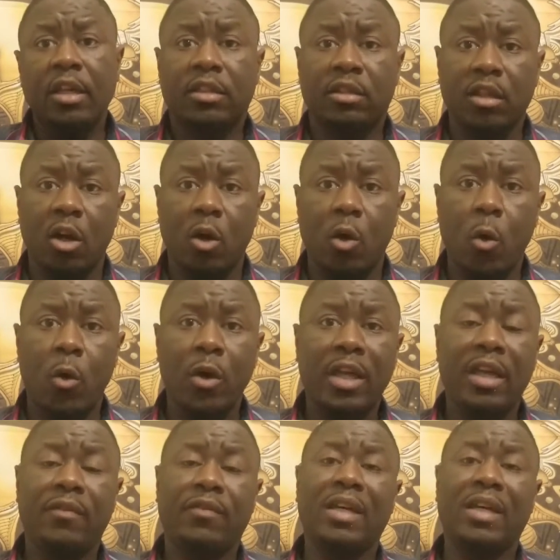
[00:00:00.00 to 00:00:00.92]

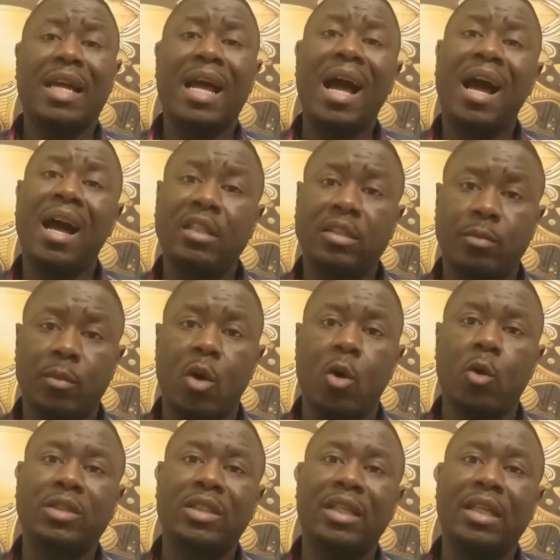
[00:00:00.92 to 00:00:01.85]
So if the
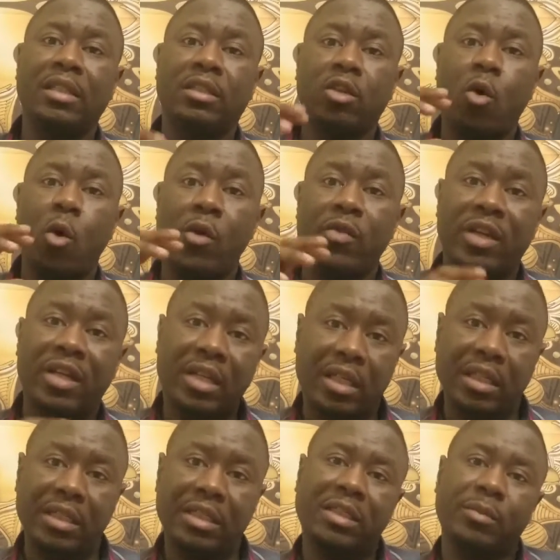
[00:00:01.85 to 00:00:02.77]
cosmos is on the
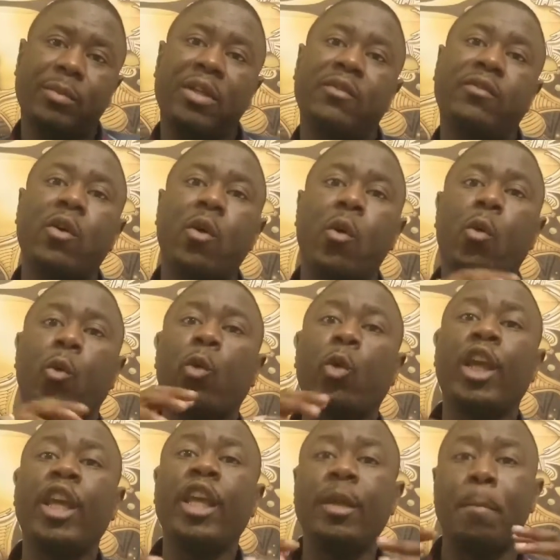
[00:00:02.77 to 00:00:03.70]
cusp of a
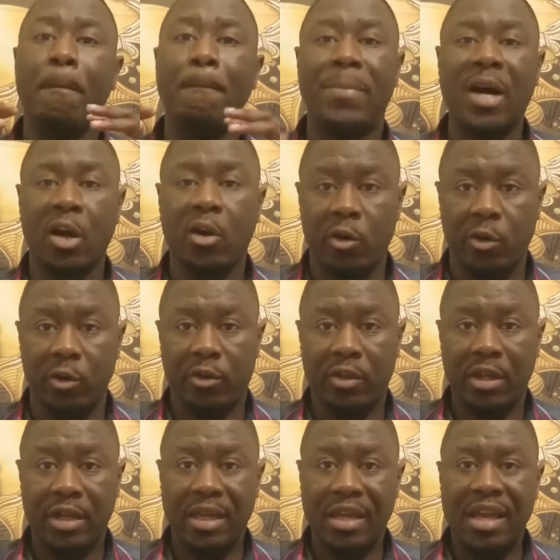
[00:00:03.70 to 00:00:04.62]

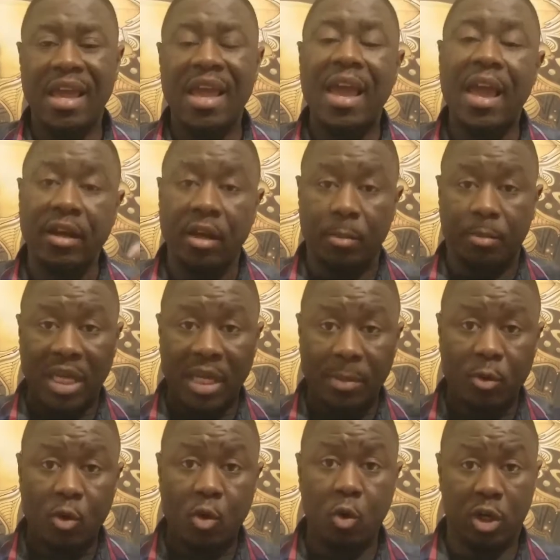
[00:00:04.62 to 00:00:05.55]
rebirth and the
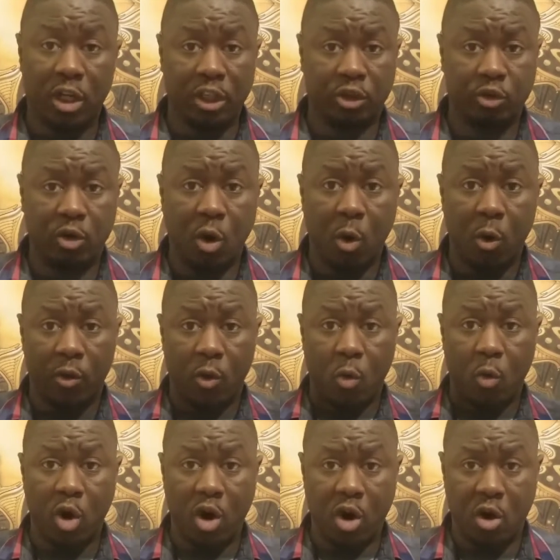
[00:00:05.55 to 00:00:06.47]
people who control
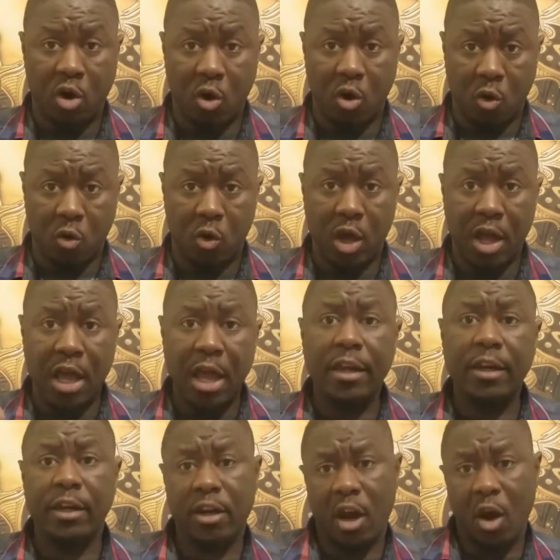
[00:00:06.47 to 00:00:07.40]
the world
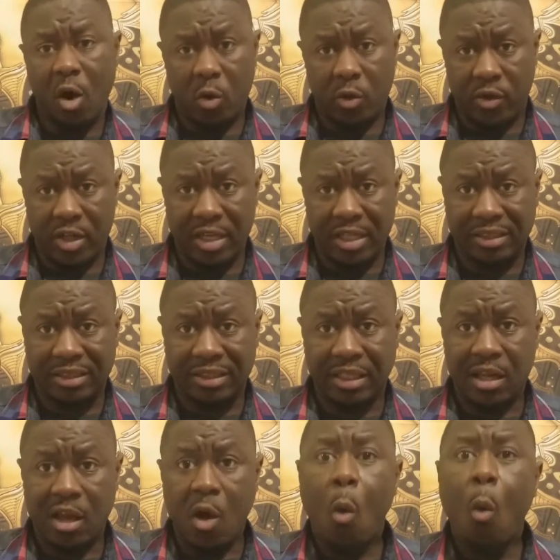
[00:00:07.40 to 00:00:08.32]
know
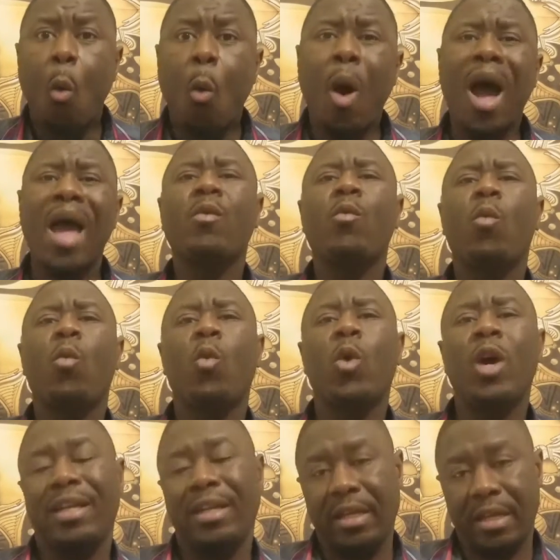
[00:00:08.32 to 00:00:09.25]
this, why
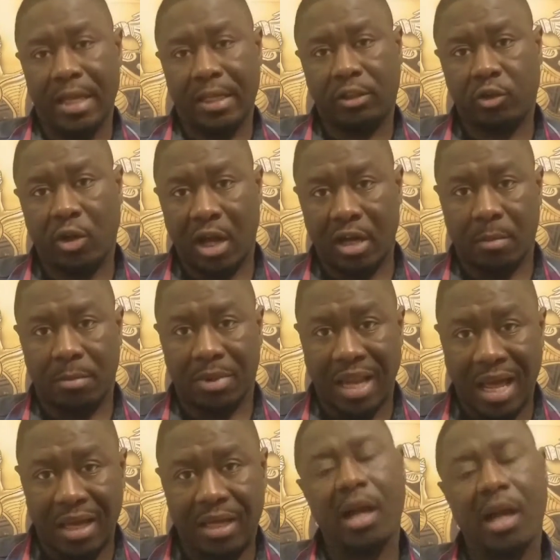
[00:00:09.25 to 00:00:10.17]
wouldn't they try to
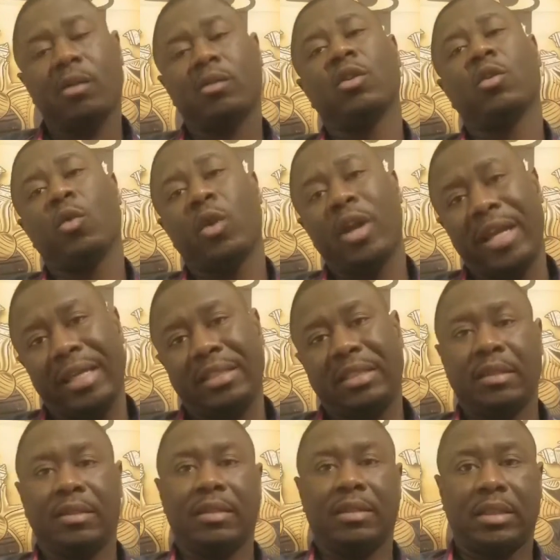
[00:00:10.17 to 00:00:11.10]
block out the
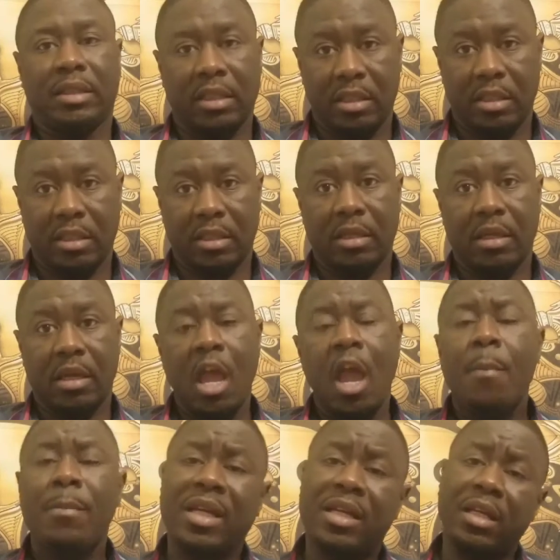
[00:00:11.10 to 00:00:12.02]
rays of the sun?
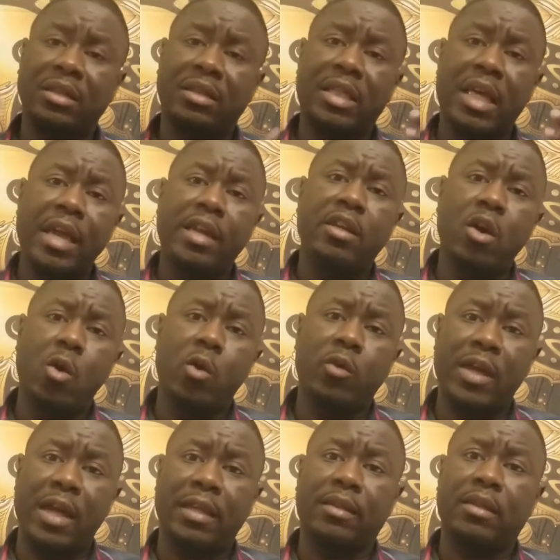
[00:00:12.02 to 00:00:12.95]
Because they know
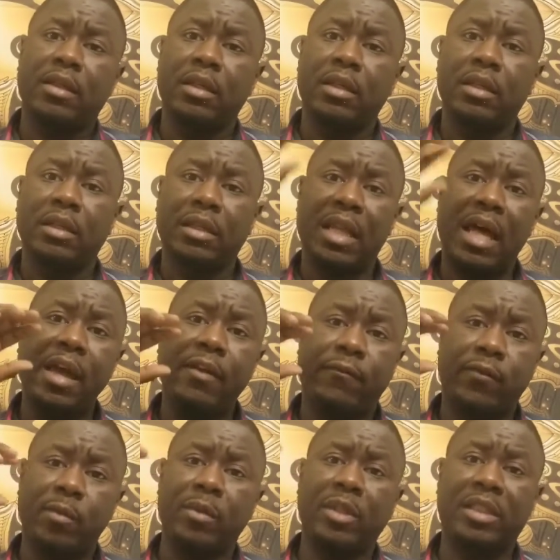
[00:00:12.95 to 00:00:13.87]
that the
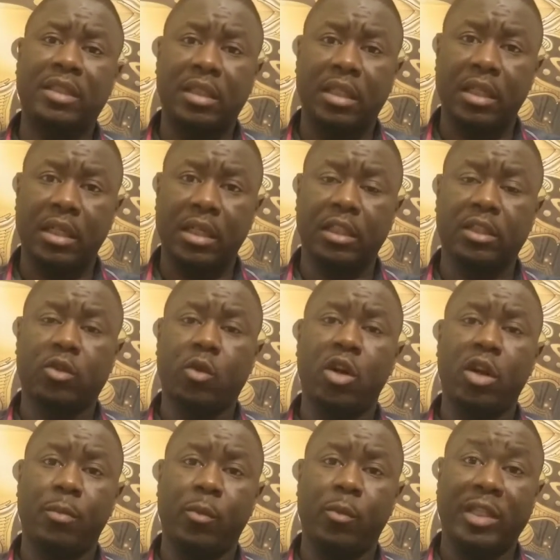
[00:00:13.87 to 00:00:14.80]
light from the sun is
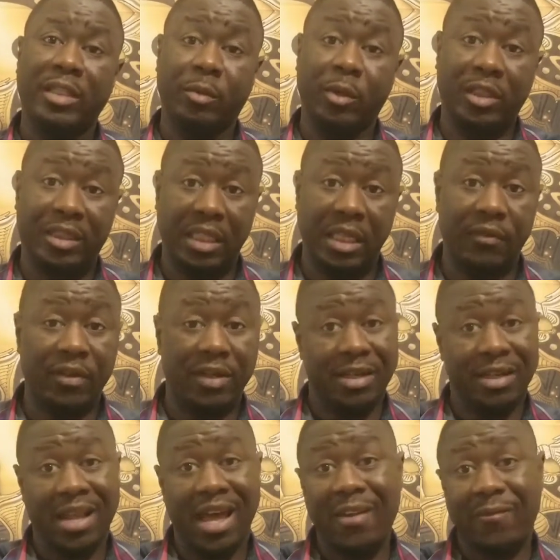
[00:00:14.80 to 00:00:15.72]
going to be receiving
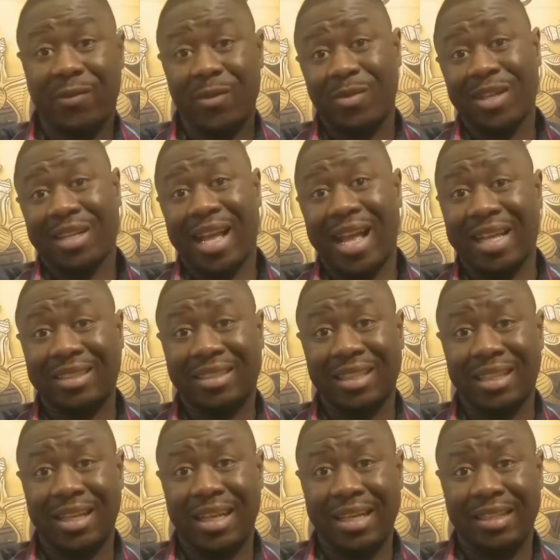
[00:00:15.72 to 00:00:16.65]
the light from the
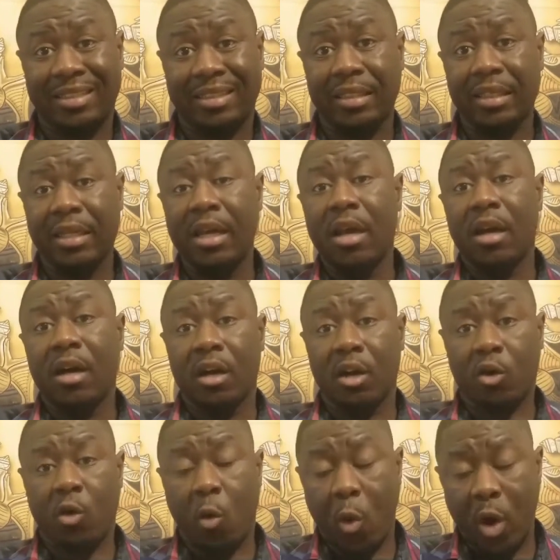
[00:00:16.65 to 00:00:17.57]
constellation
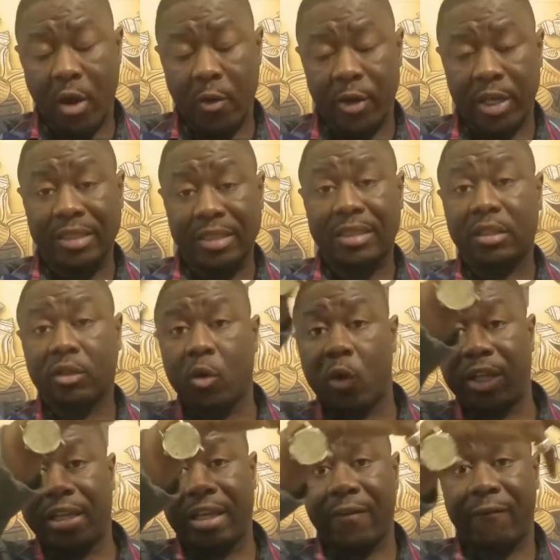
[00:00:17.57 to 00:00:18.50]
Aquarius is
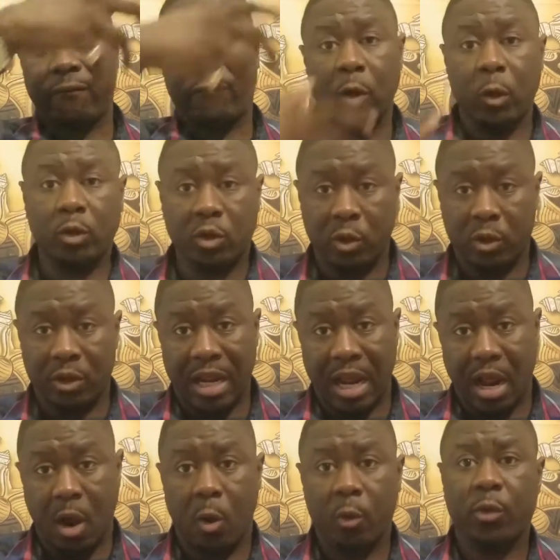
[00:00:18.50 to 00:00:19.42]
going to get filtered
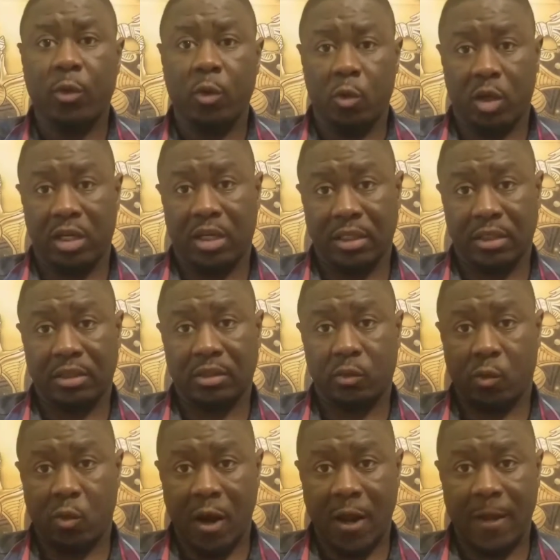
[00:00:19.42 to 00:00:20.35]
down through us,
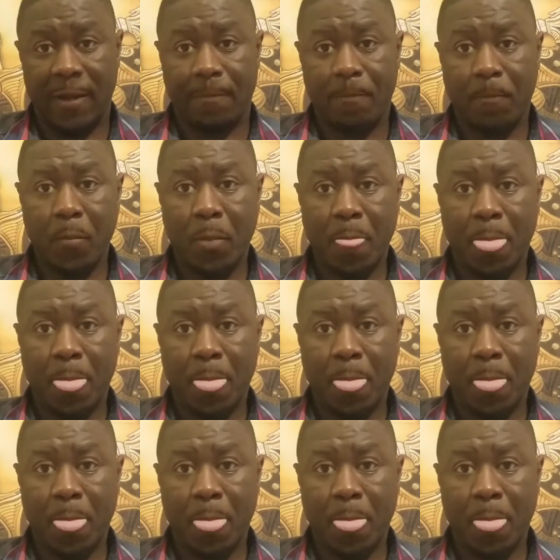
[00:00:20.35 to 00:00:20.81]
right?